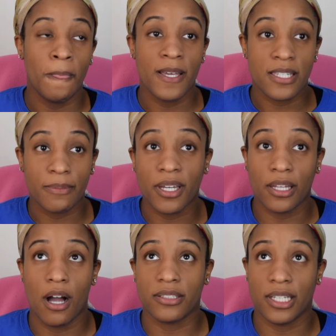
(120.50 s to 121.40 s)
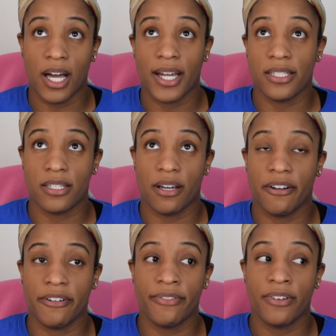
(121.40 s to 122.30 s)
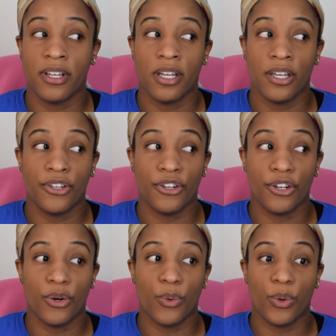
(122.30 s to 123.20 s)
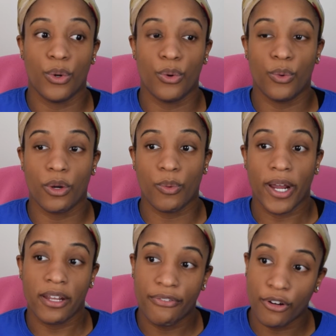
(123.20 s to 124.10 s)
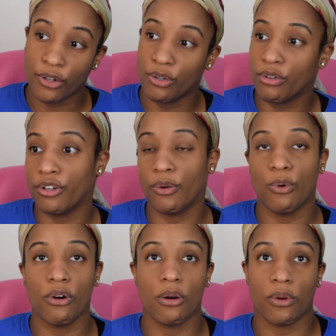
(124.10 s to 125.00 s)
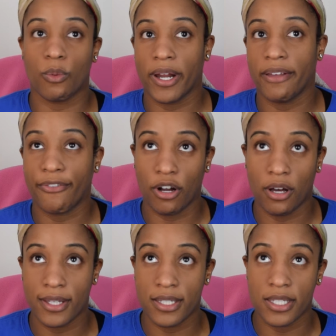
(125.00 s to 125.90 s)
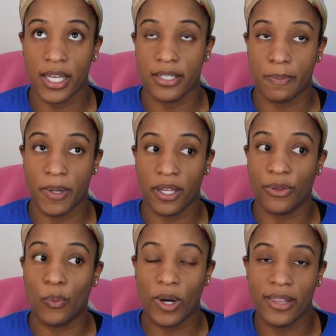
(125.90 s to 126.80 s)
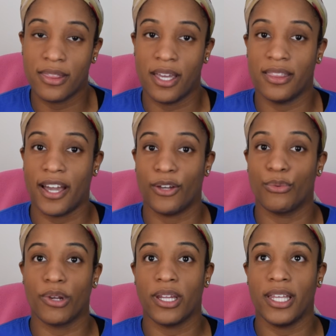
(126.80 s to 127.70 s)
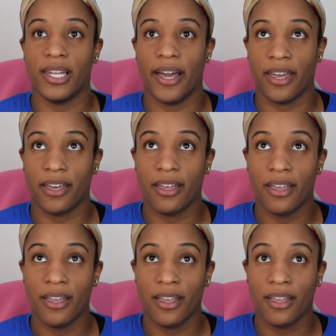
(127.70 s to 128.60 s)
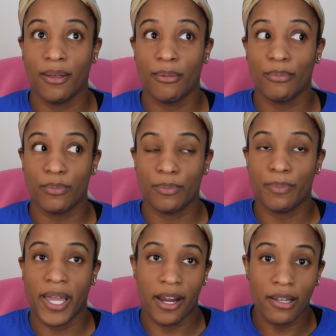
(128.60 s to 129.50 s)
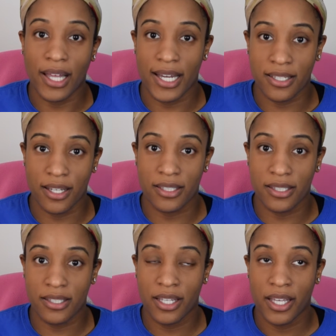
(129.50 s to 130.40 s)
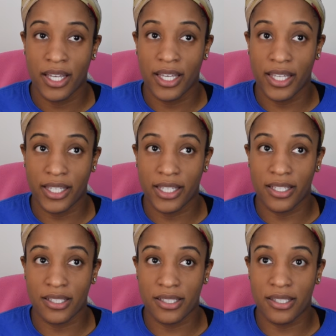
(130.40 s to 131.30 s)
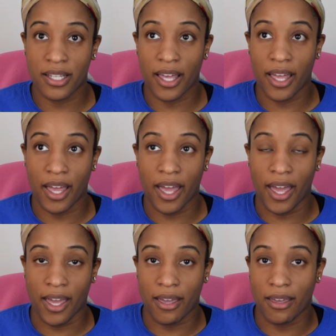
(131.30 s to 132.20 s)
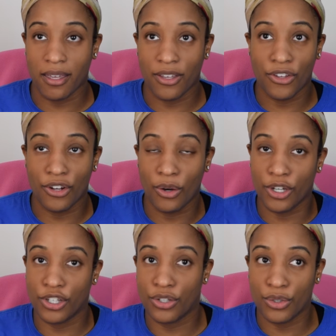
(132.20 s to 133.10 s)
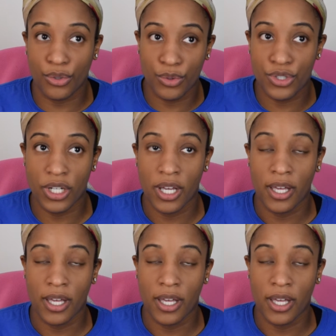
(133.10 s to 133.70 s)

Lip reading: something along the lines of, we're ready for a nuclear war, we're ready for all these things, but the one thing that could really paralyze us is a huge